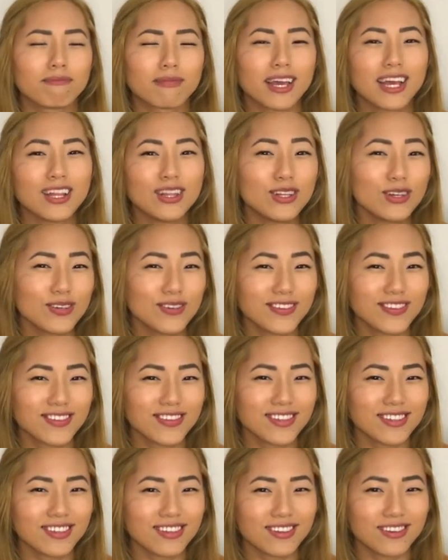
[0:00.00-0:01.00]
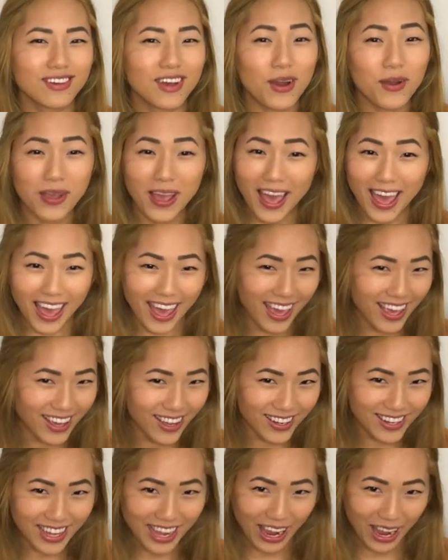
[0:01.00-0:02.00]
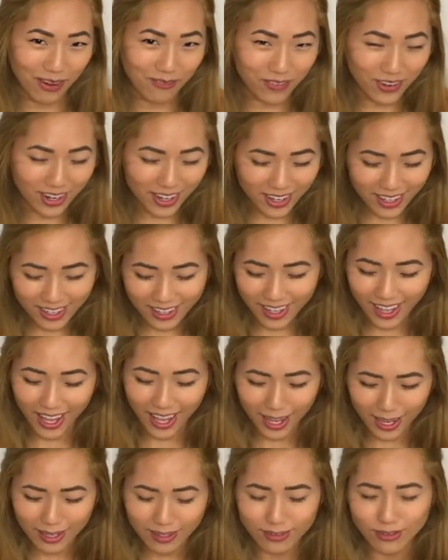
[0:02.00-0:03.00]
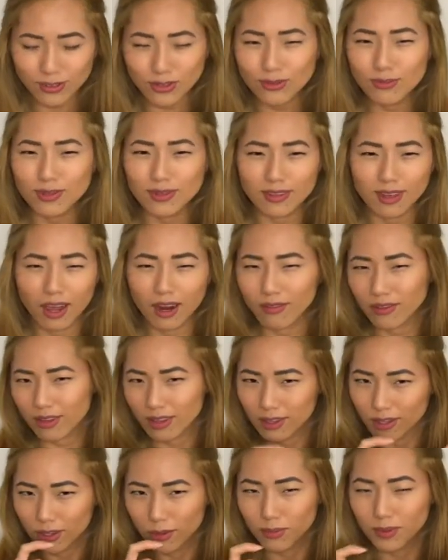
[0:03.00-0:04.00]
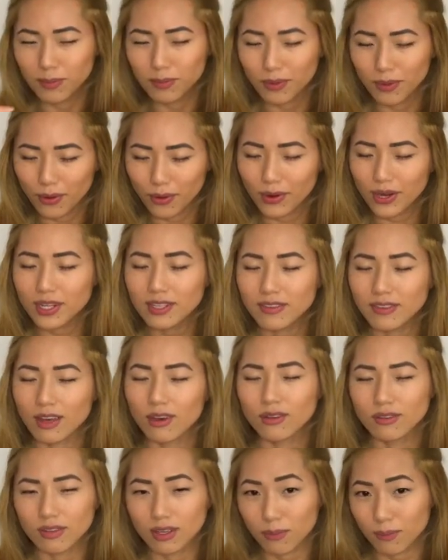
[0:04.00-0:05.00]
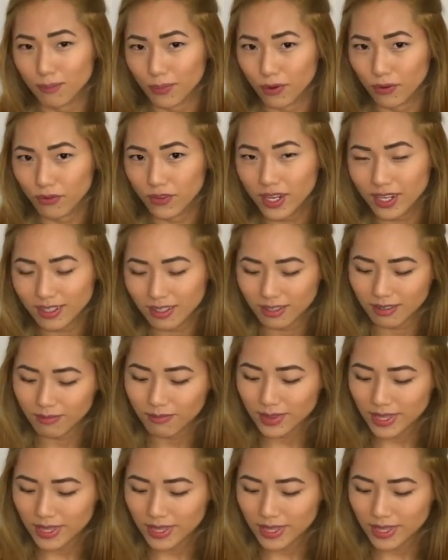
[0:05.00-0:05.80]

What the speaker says: it looks okay on camera, and Zoom is kind of like a little bit blurry, so it's like perfect.